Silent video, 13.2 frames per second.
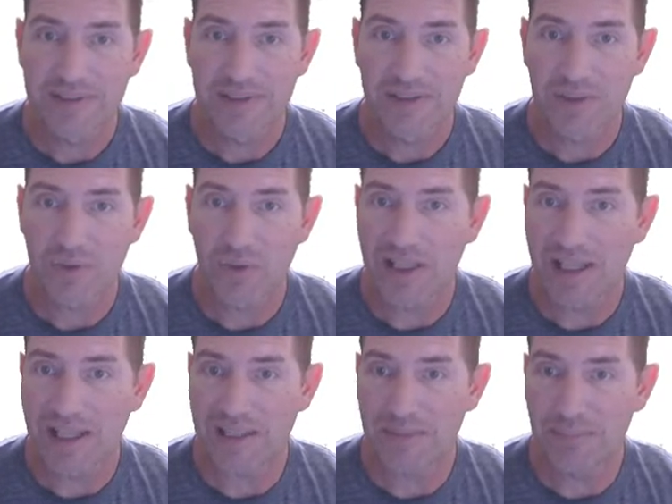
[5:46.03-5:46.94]
Trey
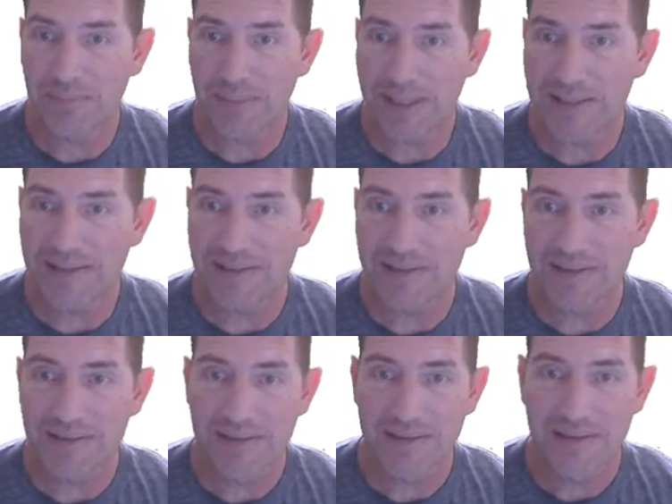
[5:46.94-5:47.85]
Lance base
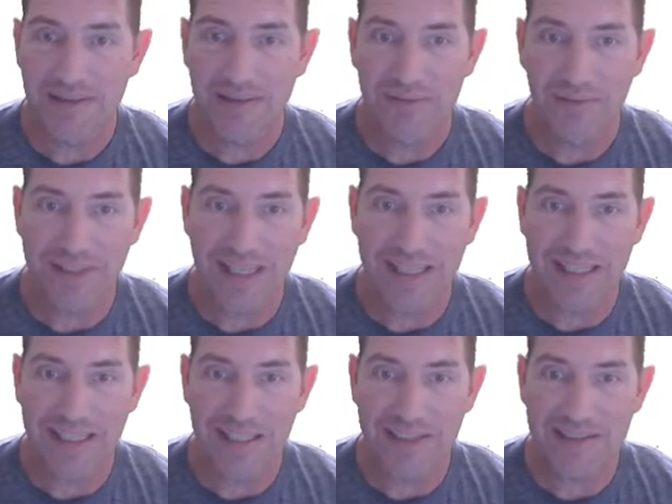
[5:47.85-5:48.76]
for
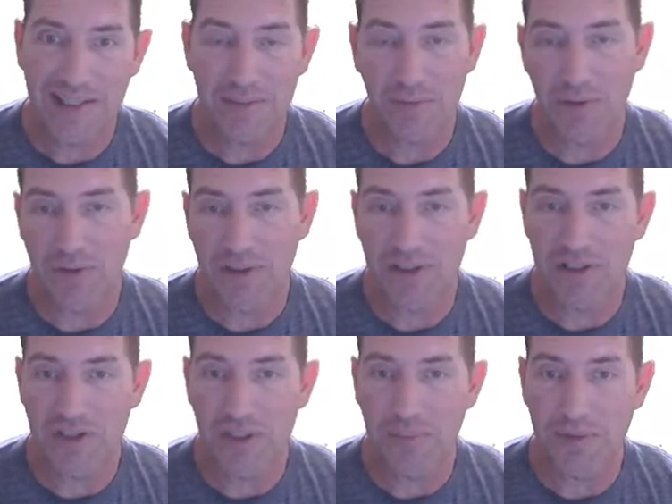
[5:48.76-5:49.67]
99 cents. Well, look at the
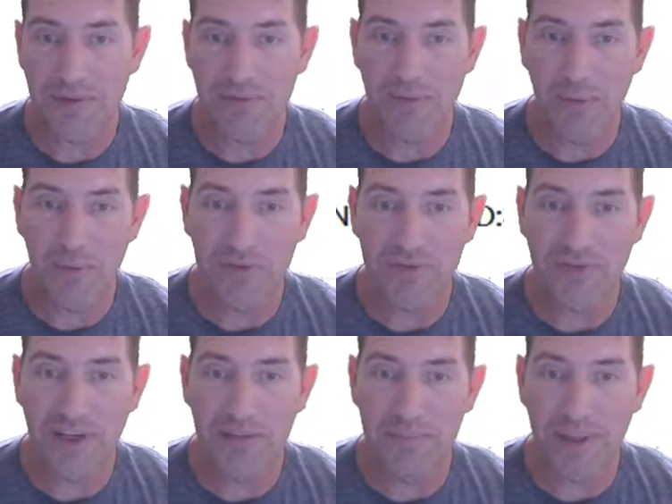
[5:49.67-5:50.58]
shipping, almost
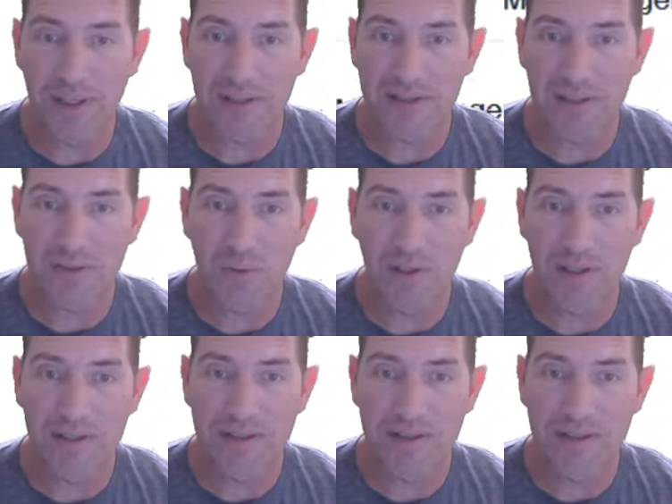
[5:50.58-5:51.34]
$5, that's why.